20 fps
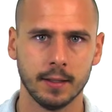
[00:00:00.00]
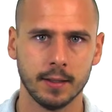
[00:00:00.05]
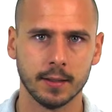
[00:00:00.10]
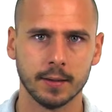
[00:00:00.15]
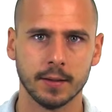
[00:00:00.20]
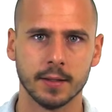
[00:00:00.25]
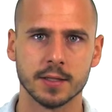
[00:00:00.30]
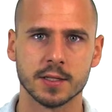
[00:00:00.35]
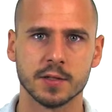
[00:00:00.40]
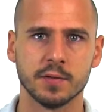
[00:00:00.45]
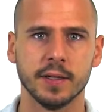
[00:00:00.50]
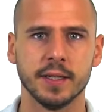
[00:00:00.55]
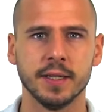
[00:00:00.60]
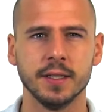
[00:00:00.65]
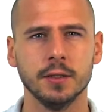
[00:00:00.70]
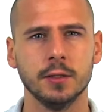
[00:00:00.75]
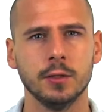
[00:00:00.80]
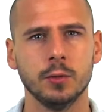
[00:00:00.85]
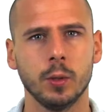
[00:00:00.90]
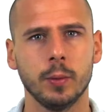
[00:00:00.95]
In this
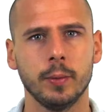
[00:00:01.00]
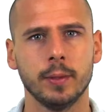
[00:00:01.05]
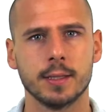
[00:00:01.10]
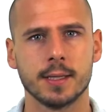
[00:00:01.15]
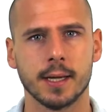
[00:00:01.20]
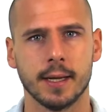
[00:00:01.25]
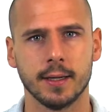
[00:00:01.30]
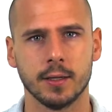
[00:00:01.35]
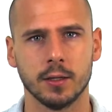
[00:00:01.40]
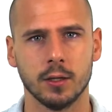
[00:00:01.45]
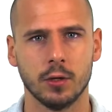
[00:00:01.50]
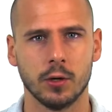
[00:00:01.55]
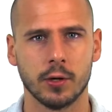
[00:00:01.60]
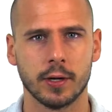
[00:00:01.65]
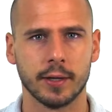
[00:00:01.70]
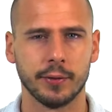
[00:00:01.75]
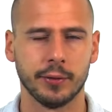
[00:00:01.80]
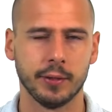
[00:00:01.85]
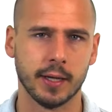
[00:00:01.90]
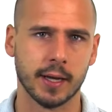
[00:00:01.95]
video, we will take a look
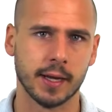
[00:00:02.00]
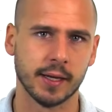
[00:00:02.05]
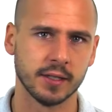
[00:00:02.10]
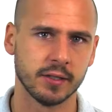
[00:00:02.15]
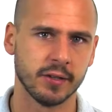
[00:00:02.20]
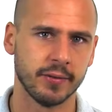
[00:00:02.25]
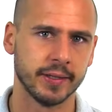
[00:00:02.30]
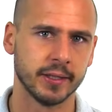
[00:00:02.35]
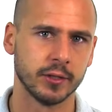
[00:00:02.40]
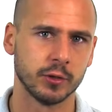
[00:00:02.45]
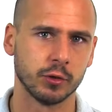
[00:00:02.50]
at the anterior